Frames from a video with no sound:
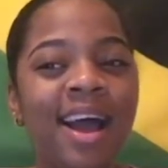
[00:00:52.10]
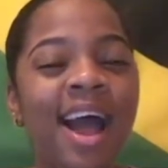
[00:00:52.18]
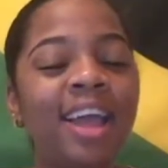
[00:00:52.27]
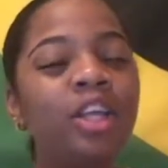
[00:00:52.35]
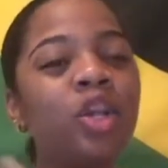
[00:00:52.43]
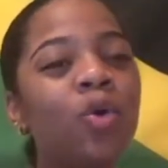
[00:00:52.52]

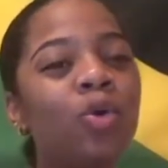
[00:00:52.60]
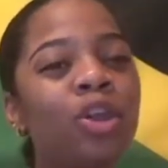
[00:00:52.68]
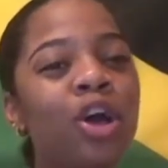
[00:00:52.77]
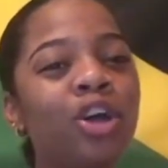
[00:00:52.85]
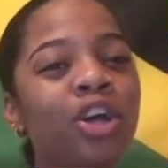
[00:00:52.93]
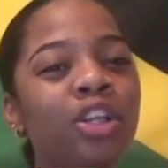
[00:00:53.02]
I no
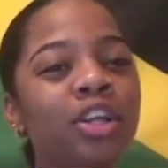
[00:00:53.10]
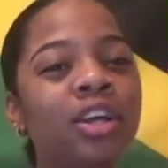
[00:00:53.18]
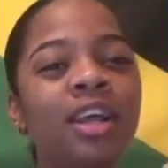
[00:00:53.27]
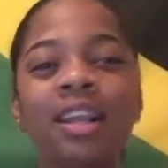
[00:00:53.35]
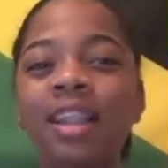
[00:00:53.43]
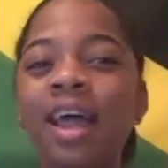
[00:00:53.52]
longer
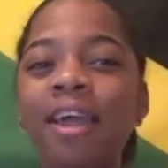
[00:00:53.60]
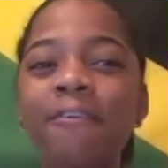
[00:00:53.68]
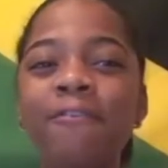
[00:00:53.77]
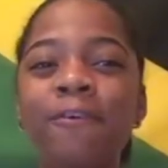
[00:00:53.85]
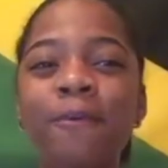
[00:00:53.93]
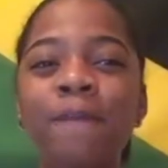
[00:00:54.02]
look at
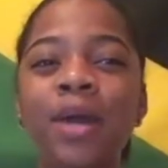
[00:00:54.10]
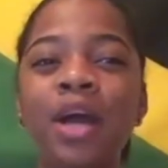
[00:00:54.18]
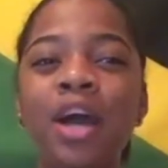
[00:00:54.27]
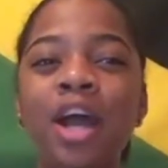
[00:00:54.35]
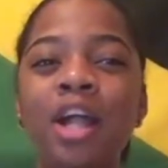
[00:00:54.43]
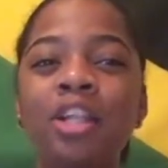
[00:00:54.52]
life from
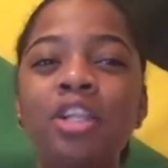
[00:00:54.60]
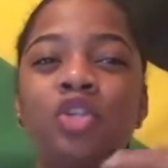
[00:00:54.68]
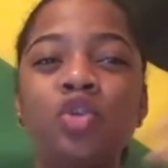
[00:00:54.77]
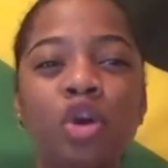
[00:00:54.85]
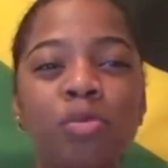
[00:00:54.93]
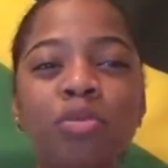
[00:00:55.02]
the
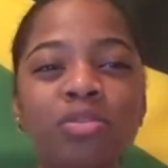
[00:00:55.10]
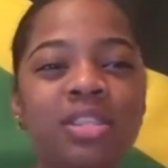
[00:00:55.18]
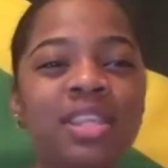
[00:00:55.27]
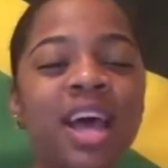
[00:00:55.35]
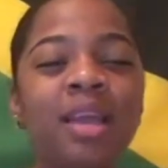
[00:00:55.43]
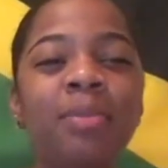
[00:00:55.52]
troubled
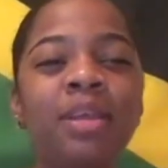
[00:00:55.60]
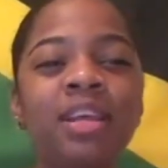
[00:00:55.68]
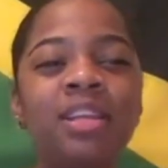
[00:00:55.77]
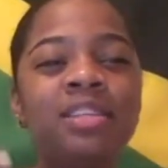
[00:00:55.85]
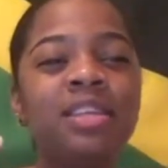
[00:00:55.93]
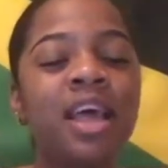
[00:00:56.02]
side,
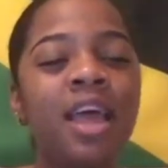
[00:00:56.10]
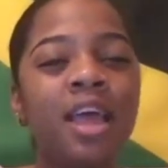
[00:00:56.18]
because